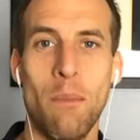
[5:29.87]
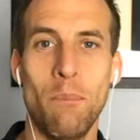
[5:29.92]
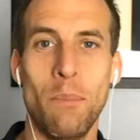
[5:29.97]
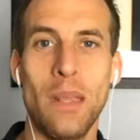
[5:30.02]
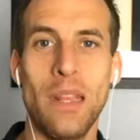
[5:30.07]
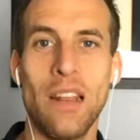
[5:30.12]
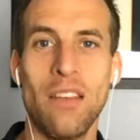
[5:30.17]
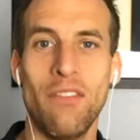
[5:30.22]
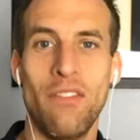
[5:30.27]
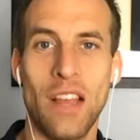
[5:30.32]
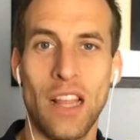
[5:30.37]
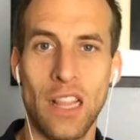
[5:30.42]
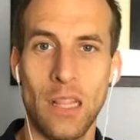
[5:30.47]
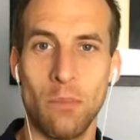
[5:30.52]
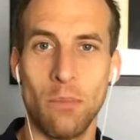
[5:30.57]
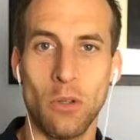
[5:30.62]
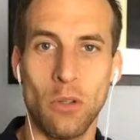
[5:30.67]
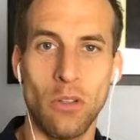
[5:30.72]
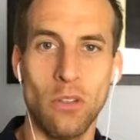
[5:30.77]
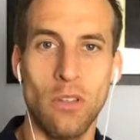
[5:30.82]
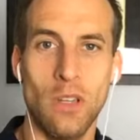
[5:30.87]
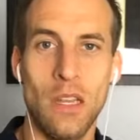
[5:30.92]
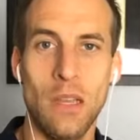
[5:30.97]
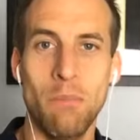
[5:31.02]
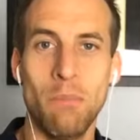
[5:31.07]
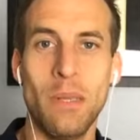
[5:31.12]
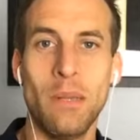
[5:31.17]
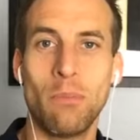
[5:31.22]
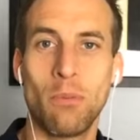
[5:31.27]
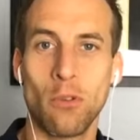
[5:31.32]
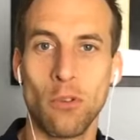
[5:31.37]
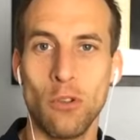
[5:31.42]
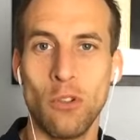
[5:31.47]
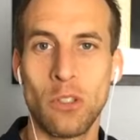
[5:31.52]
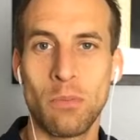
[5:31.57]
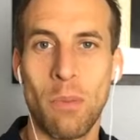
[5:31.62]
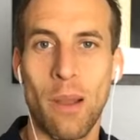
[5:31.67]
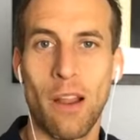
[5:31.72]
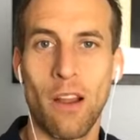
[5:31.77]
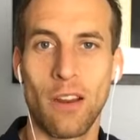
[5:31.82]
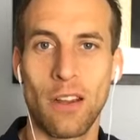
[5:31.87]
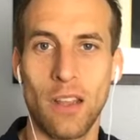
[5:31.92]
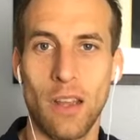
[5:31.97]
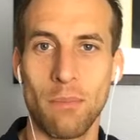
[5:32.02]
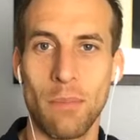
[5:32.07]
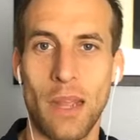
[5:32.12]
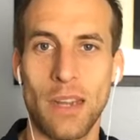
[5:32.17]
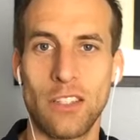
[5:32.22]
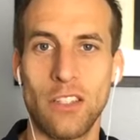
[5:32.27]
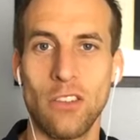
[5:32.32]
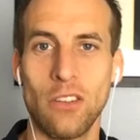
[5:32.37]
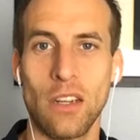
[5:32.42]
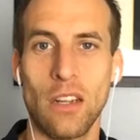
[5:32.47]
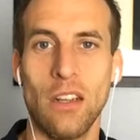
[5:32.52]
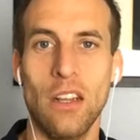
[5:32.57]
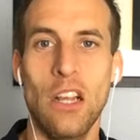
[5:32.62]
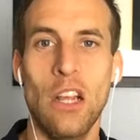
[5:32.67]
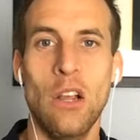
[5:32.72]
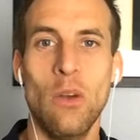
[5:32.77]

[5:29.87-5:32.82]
being available, being produced by our gut bacteria.